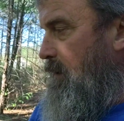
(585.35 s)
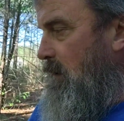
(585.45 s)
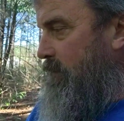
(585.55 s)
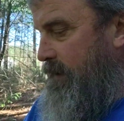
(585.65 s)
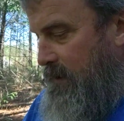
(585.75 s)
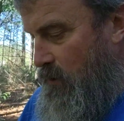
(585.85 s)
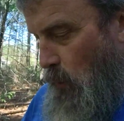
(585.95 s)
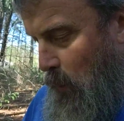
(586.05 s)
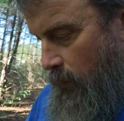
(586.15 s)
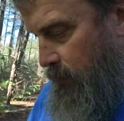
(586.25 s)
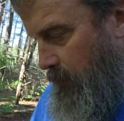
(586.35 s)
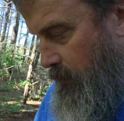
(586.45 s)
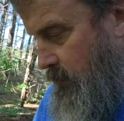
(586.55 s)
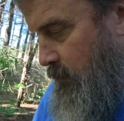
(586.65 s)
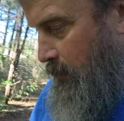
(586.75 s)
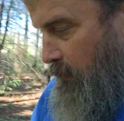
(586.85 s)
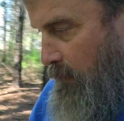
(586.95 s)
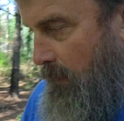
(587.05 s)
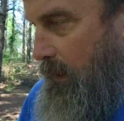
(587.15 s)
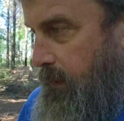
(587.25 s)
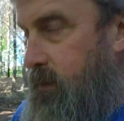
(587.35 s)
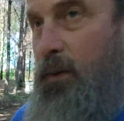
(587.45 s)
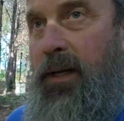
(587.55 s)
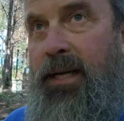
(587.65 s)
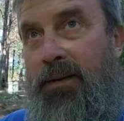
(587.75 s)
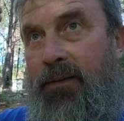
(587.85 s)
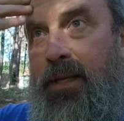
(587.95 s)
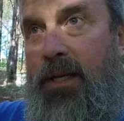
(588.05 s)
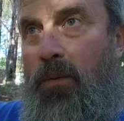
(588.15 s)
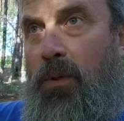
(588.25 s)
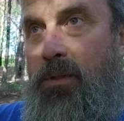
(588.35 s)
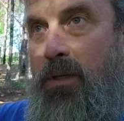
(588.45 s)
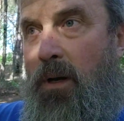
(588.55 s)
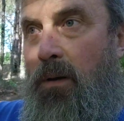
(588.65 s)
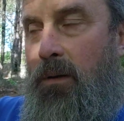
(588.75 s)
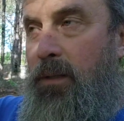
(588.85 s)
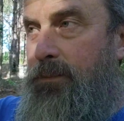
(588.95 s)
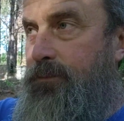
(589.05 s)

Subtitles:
of any sort. Shoot, I can't even think of what it's called.